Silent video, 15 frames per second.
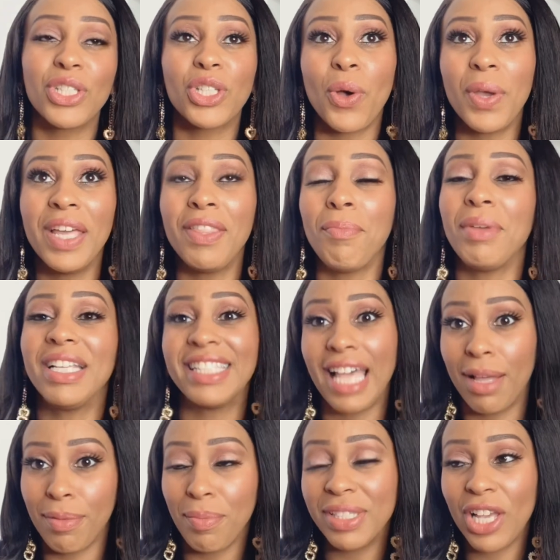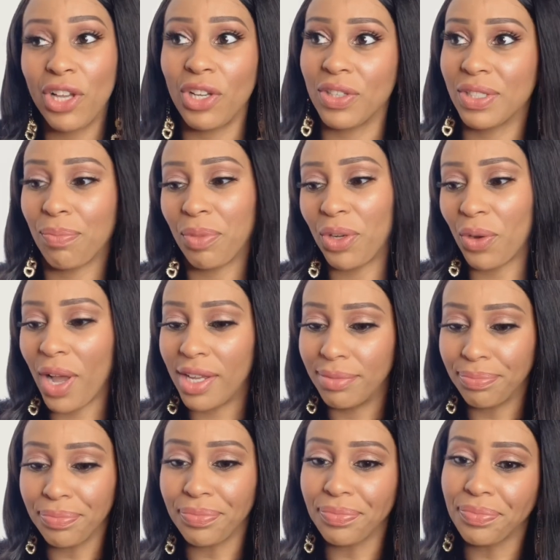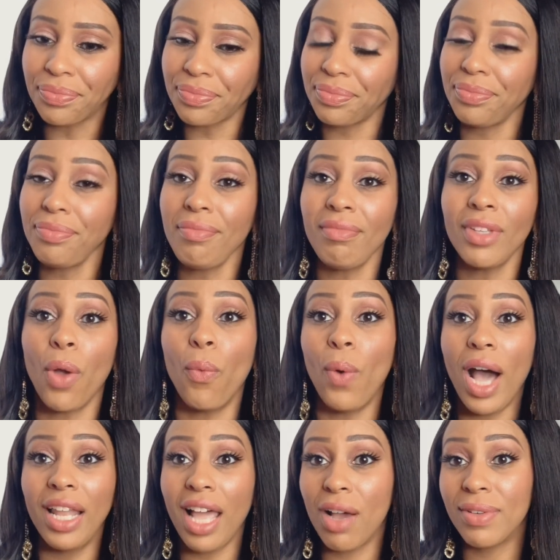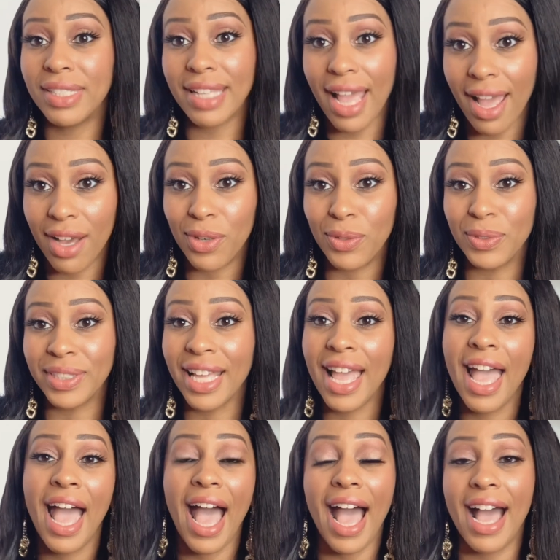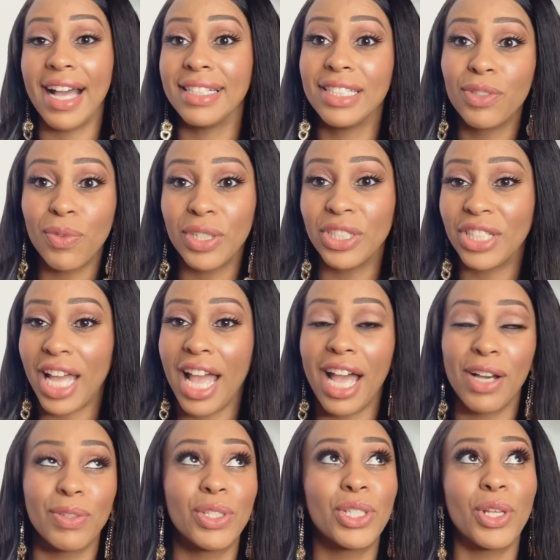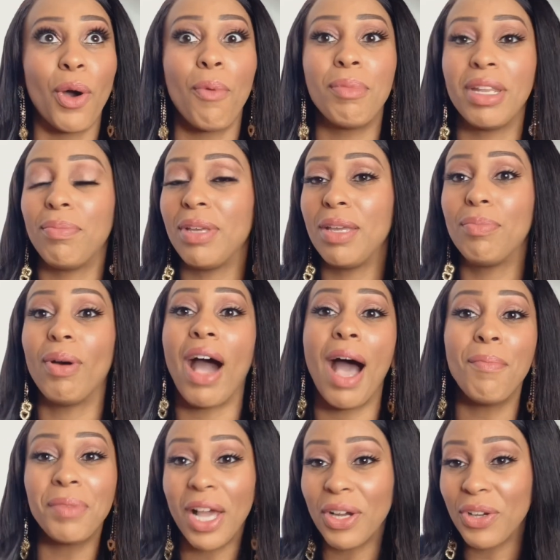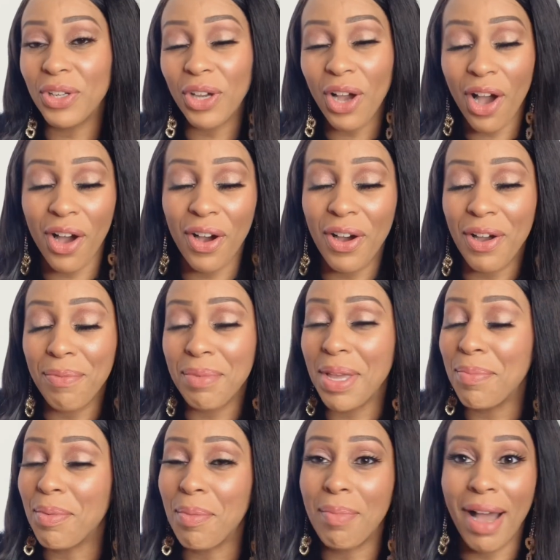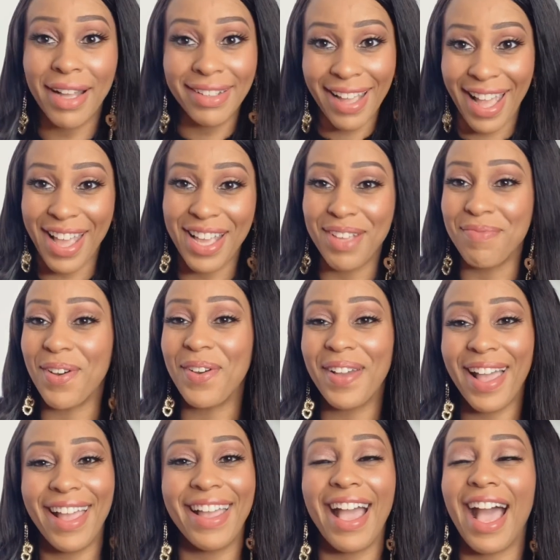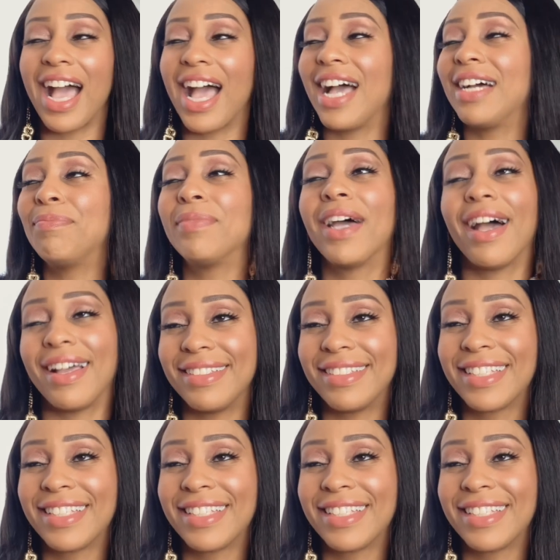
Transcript: So in the meantime, let me tell y'all something, okay? While I was out, I just want to shout out so many people. I'm not going to call people by name, okay? I'm not.